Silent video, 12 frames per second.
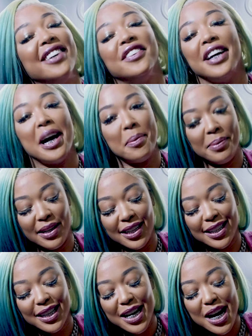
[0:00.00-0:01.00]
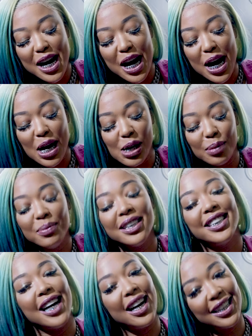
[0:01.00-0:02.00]
ever ever happen. Um,
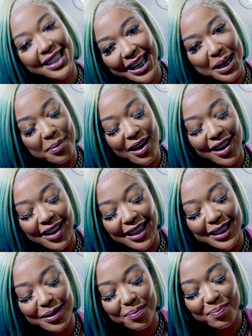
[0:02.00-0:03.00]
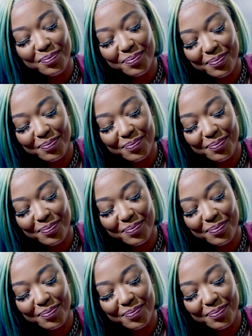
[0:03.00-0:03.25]
shout out to Iman.